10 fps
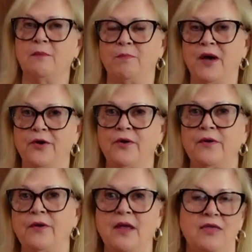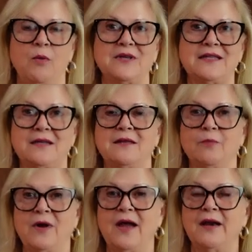the butter that was in the
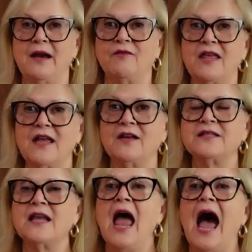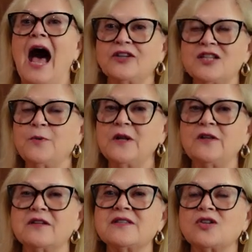bread and everything else? I'll just put a
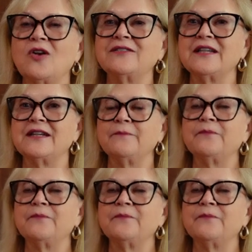little salt. I don't